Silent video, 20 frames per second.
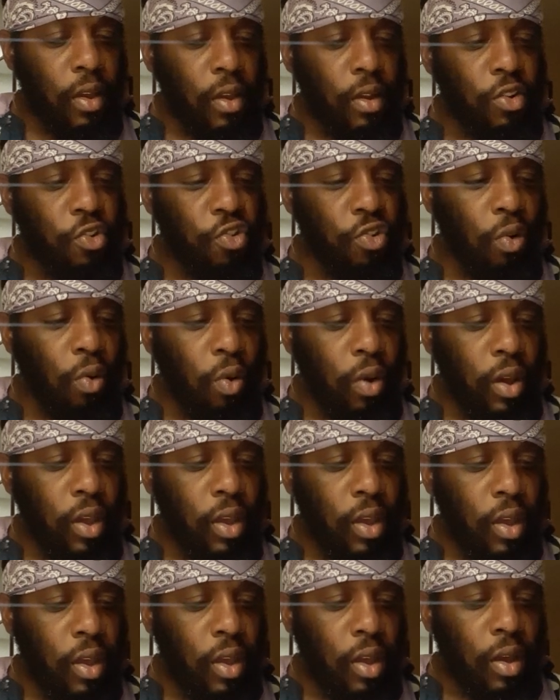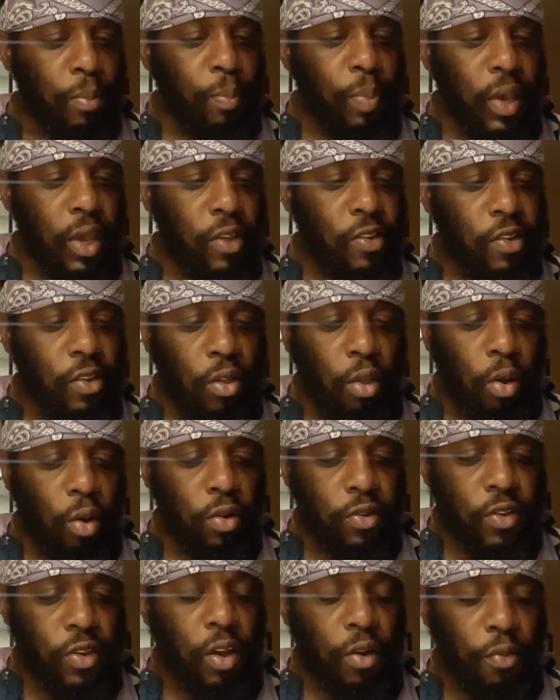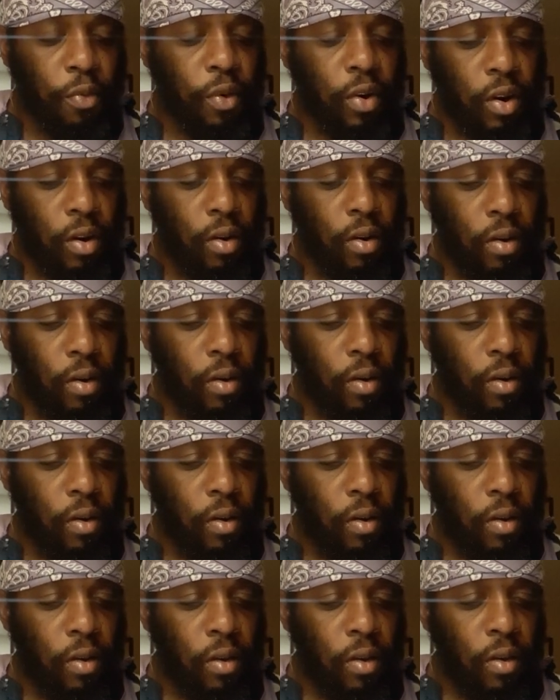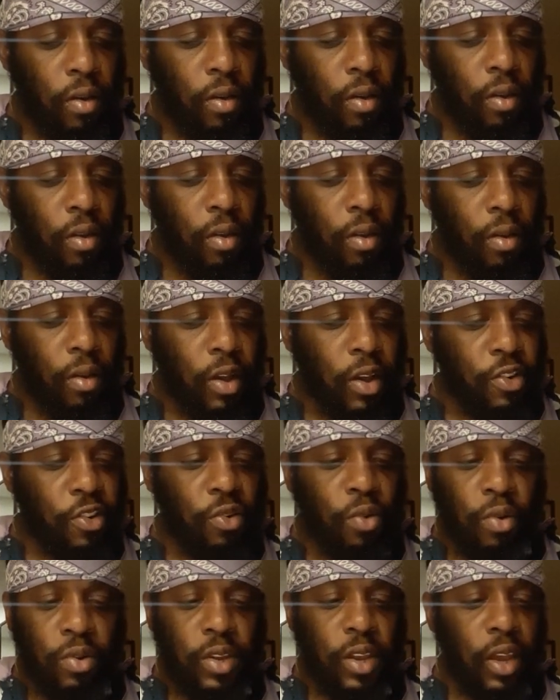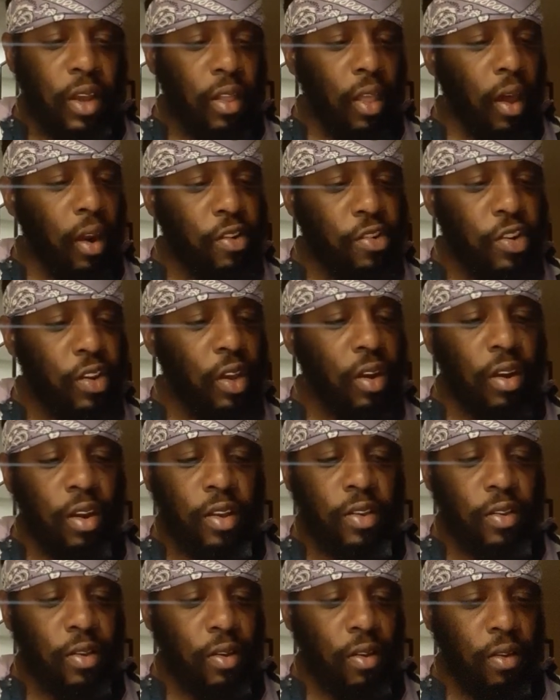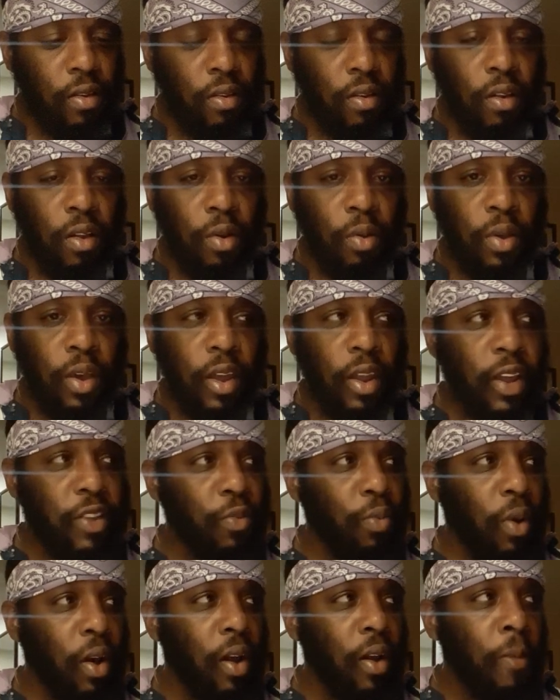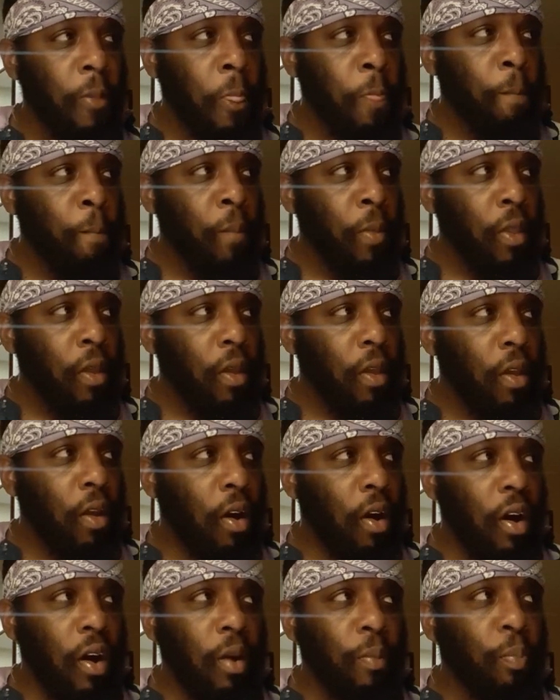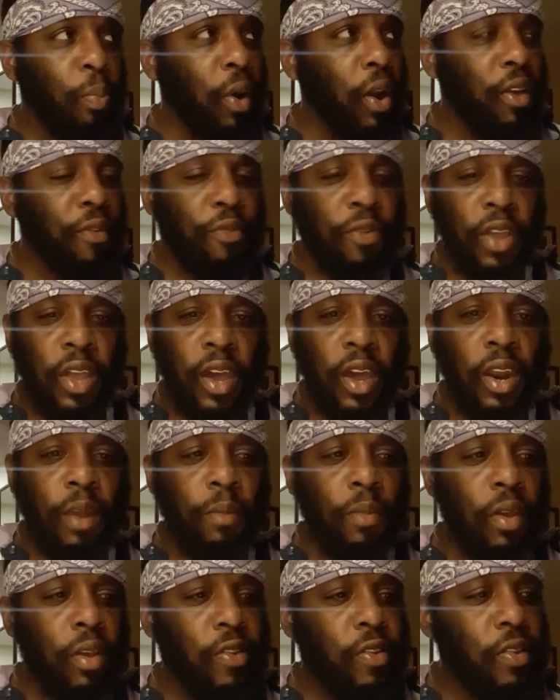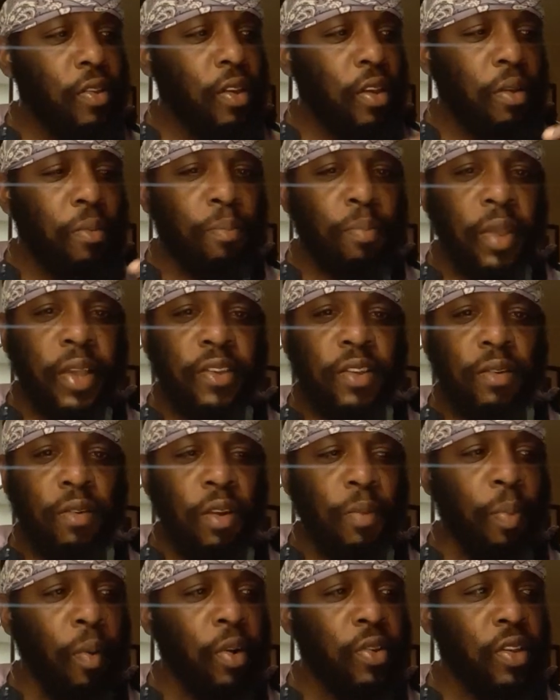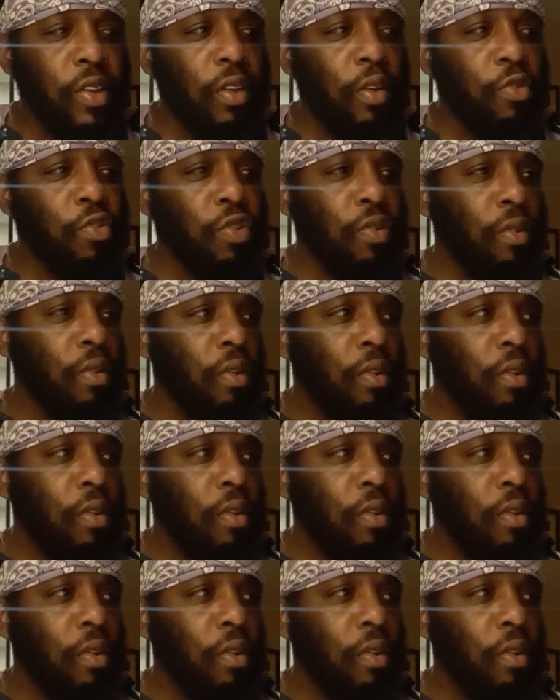joy, peace, long suffering. Because you're gonna take a lot of shit in this. Okay, that's why praying for your enemies, blessing them to persecute you.